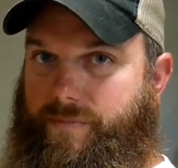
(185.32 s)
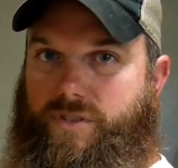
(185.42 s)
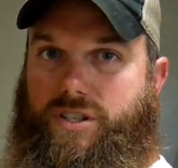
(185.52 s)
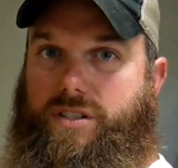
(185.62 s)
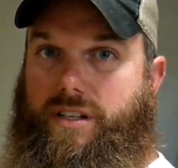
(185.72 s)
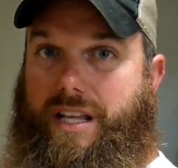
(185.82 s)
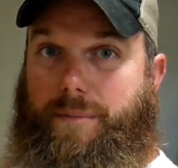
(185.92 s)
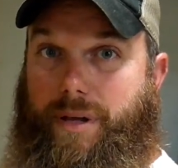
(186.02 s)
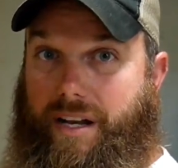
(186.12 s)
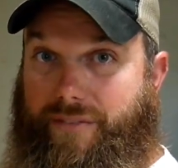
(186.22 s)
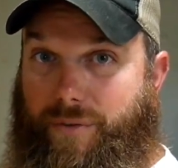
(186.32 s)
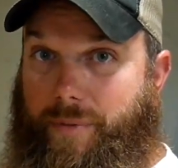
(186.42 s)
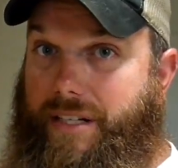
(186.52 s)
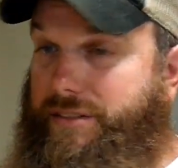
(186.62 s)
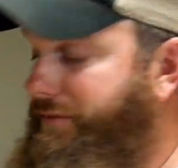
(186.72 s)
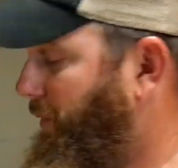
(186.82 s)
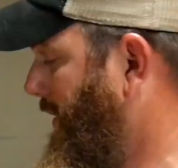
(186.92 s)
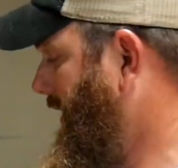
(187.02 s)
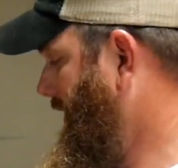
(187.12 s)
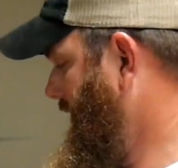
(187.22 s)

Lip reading: just a tidbit of information for you.